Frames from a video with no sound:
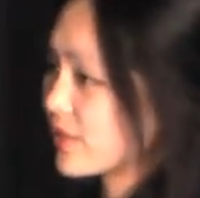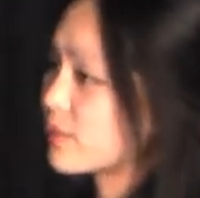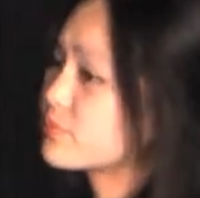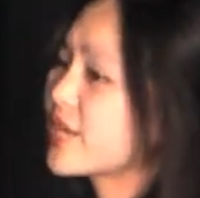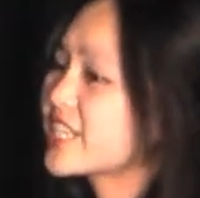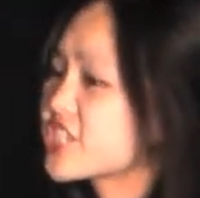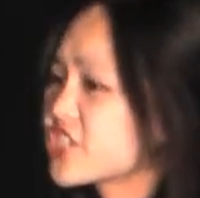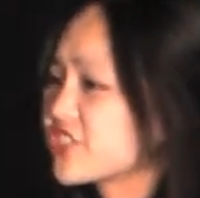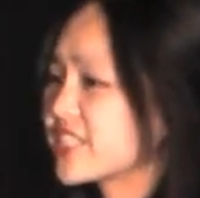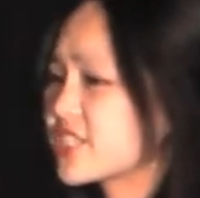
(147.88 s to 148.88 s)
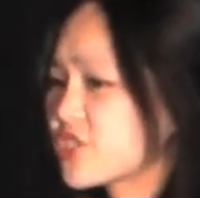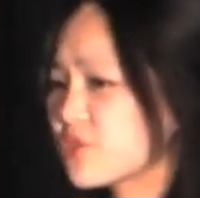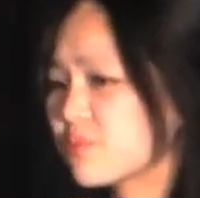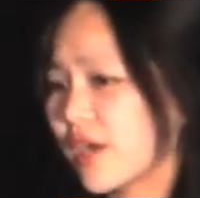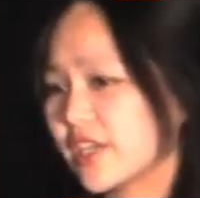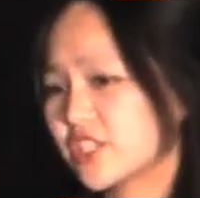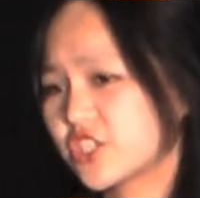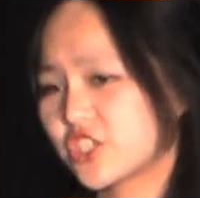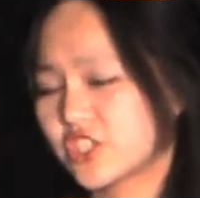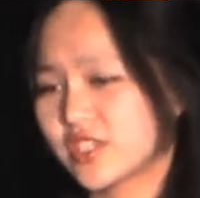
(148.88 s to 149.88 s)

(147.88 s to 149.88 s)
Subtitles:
when the pressure is too much.